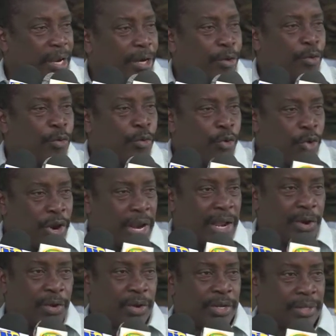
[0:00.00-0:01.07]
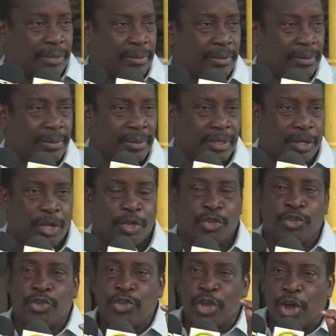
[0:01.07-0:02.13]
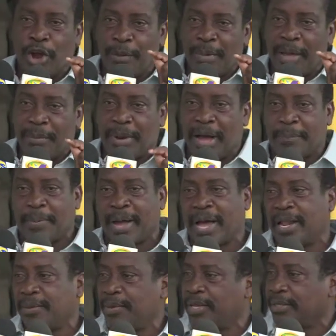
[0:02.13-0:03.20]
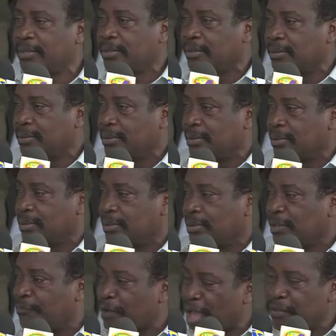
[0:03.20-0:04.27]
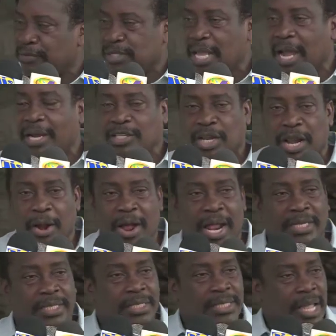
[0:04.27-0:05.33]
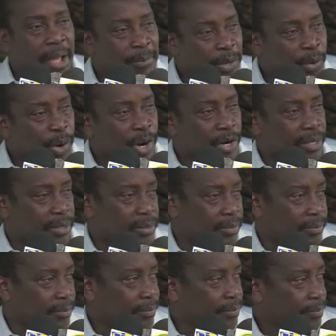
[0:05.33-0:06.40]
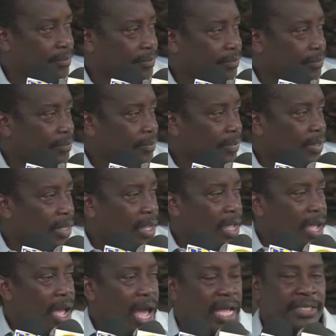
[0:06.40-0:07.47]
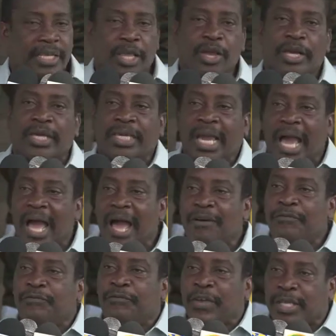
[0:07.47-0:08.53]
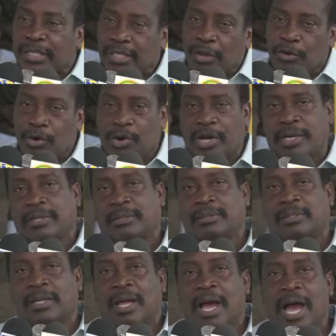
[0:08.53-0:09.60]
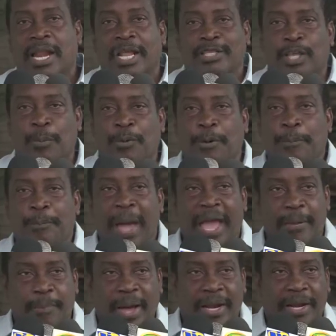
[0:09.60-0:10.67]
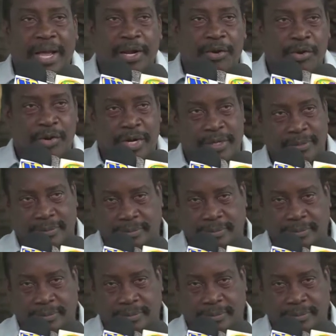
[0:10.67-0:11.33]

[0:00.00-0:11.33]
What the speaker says: on the road alone, your member of parliament, the 5-star general, stopped the work and said you can't fix the road unless you put pipe under the road.